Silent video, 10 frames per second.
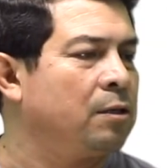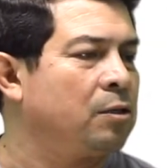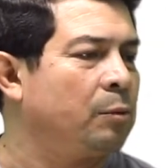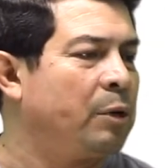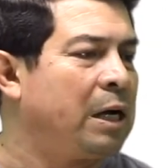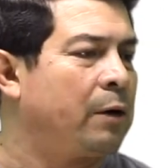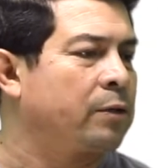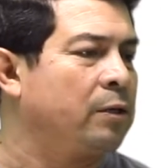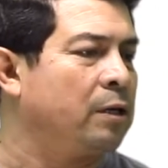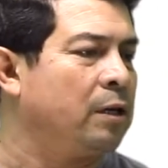So power
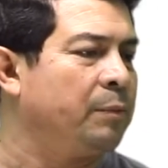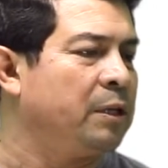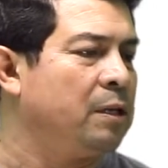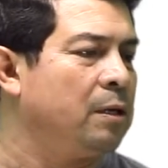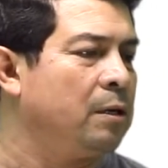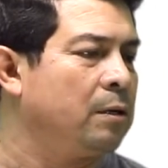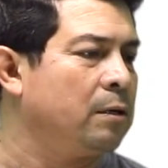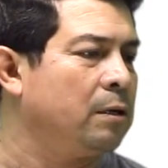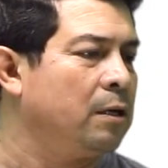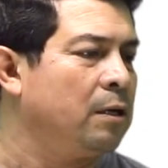is going to come in
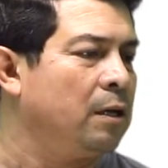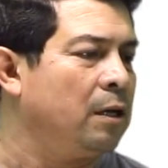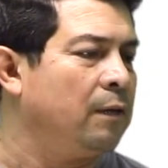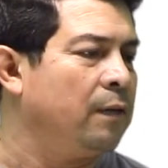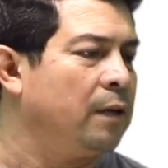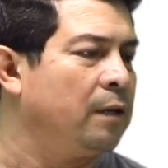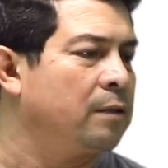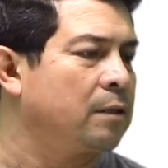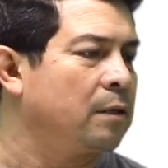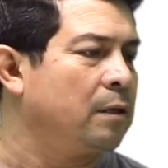here and then
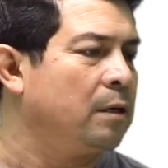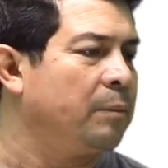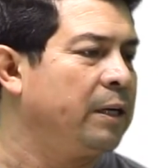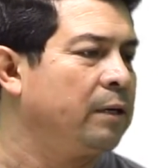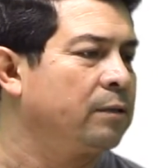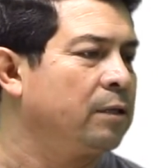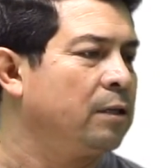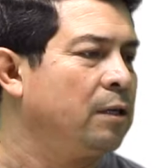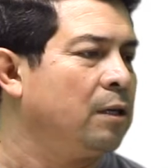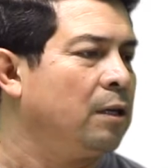it's going to come out
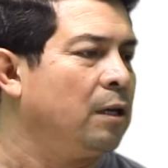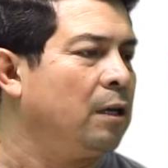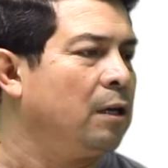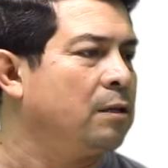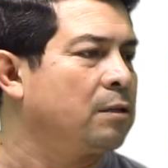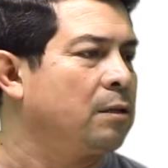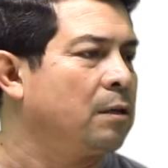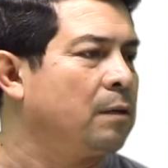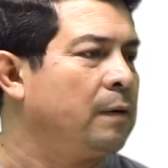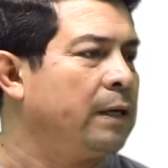and it's going to
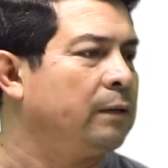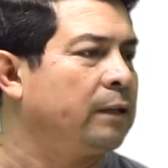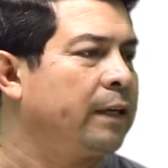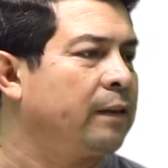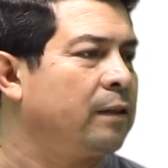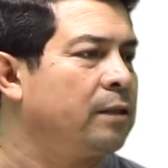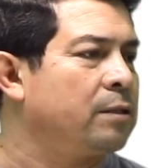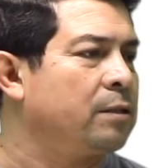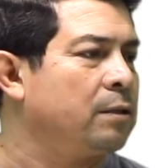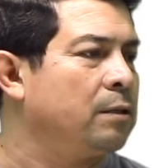go out like
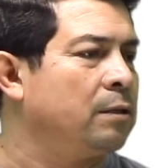this,